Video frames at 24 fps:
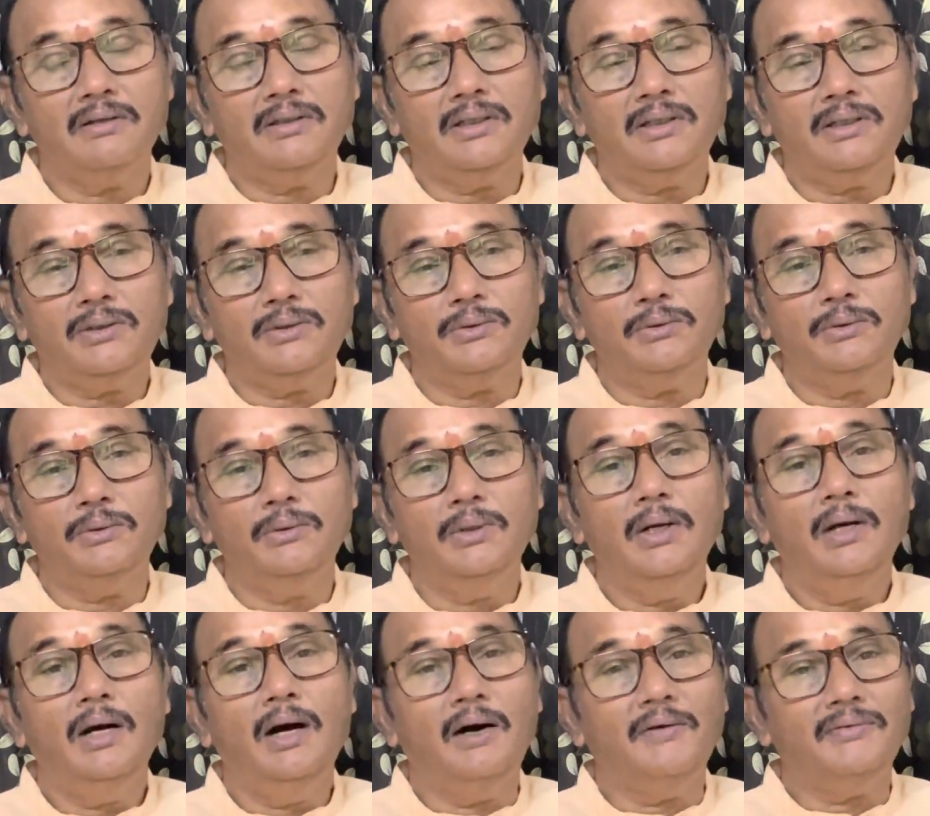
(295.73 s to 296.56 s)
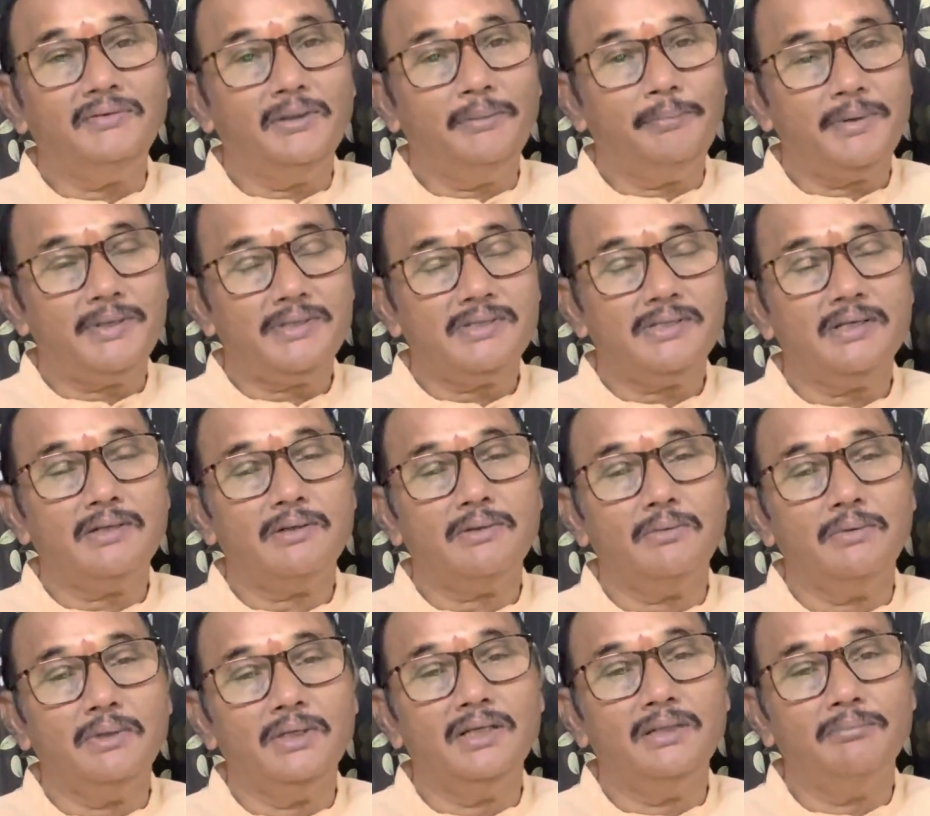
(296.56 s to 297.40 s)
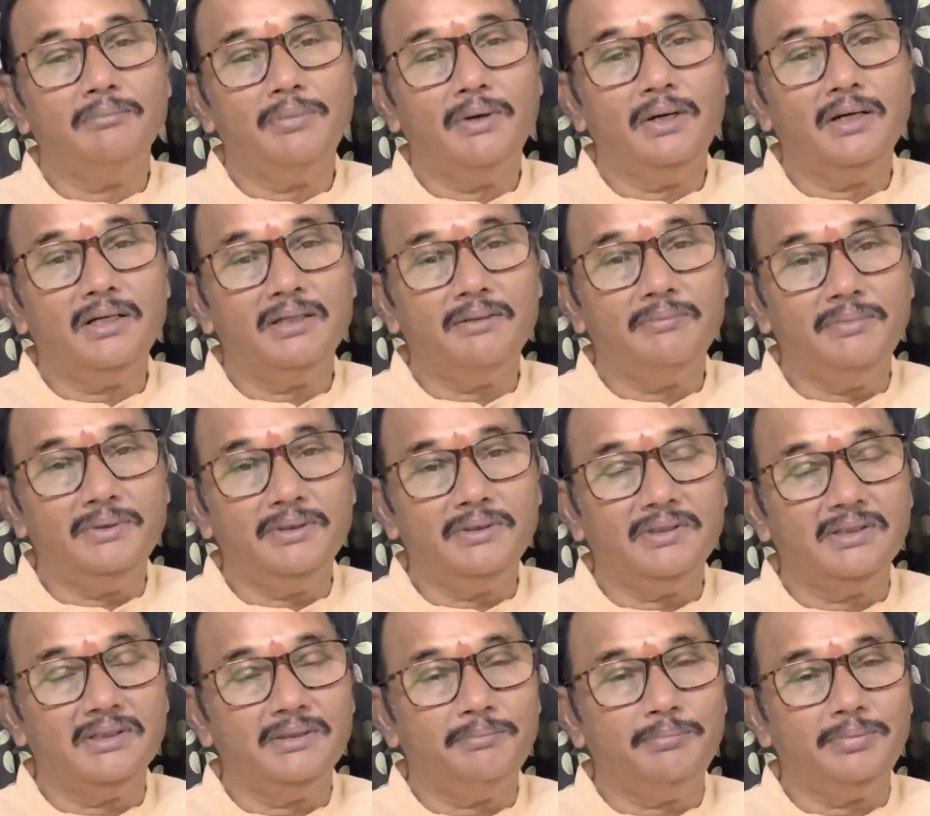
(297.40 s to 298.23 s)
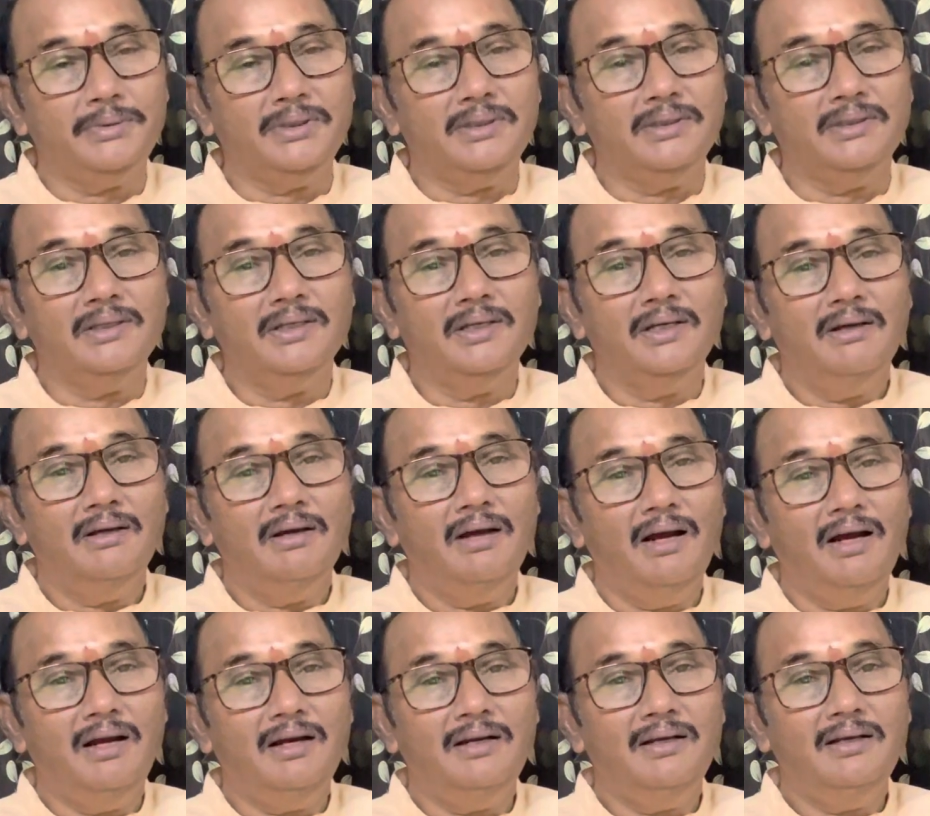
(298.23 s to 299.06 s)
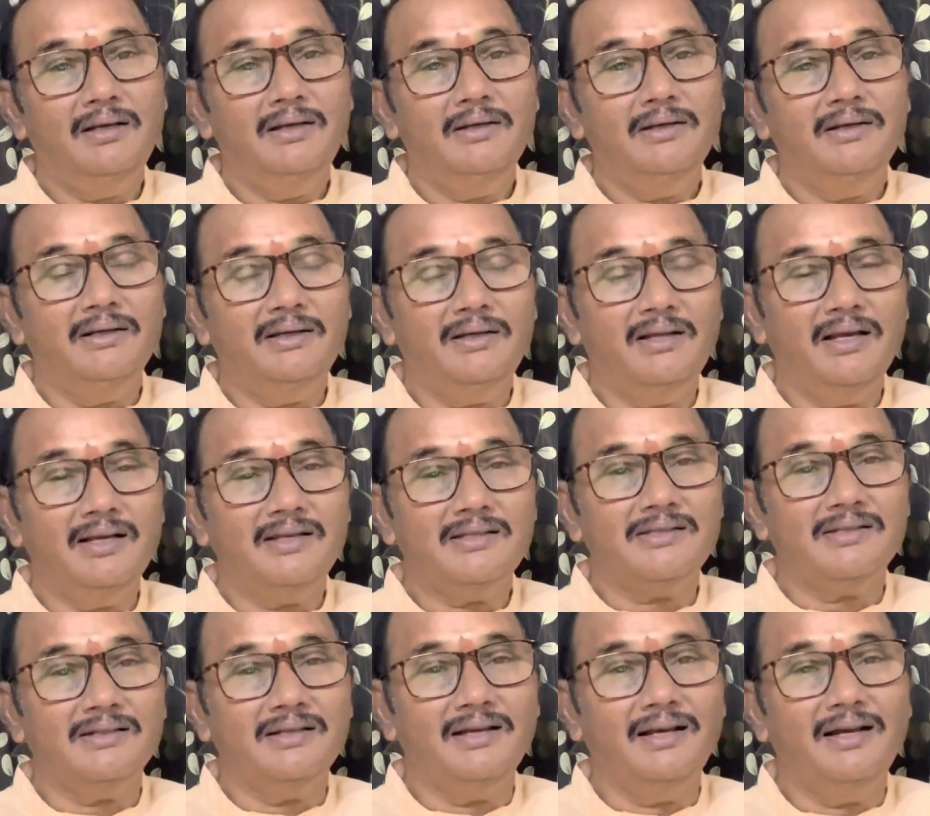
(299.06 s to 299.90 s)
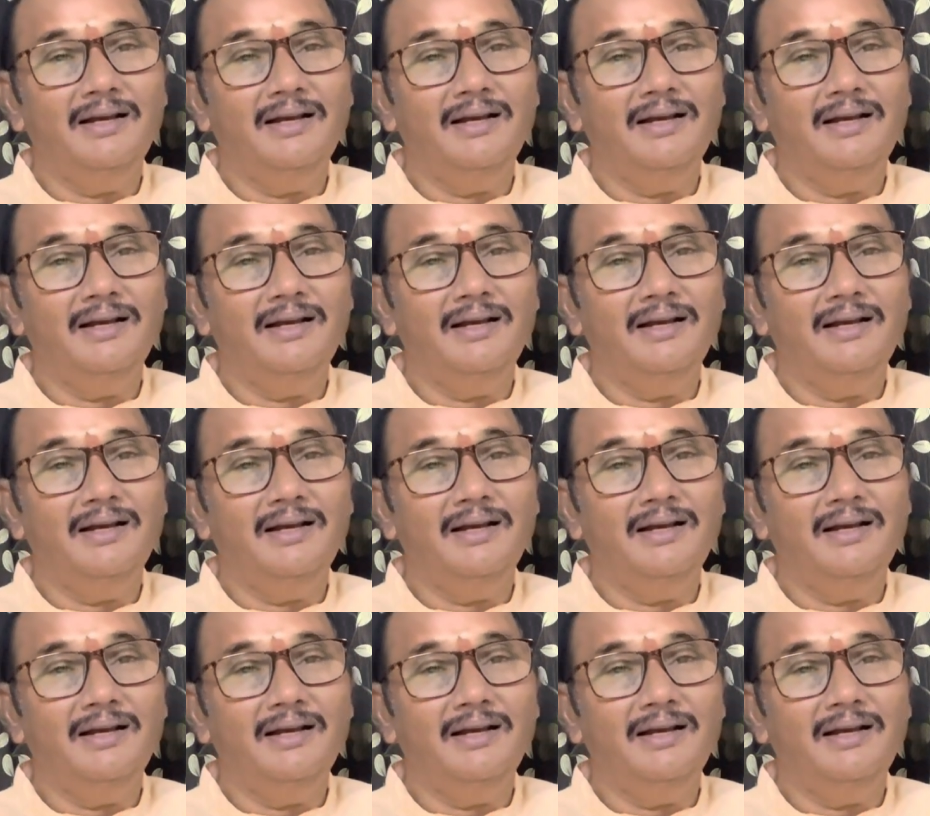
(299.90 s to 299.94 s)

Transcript: that too of the present ruling party BJP, and it has